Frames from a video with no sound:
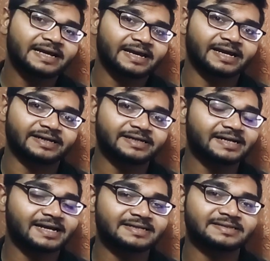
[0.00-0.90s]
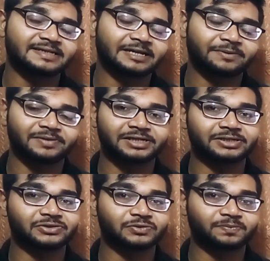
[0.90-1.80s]
and it has the
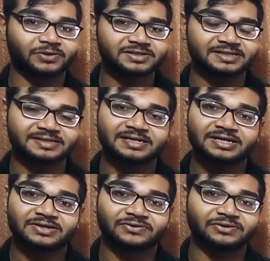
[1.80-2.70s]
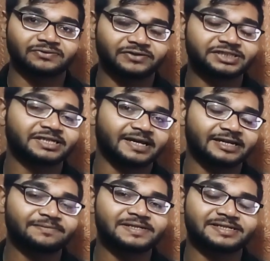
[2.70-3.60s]
capability to process which
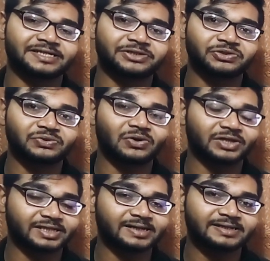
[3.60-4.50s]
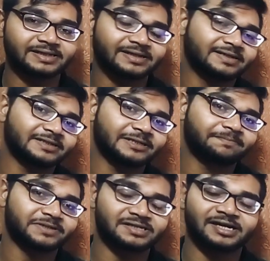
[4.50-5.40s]
enables it to authenticate the
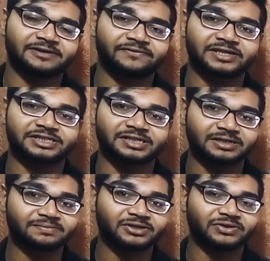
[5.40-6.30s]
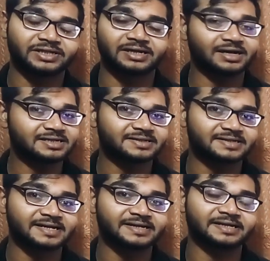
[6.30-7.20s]
personal identification number on the card
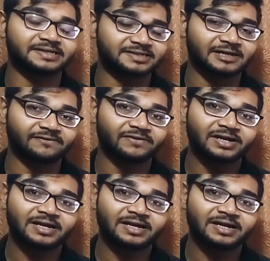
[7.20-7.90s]
side itself,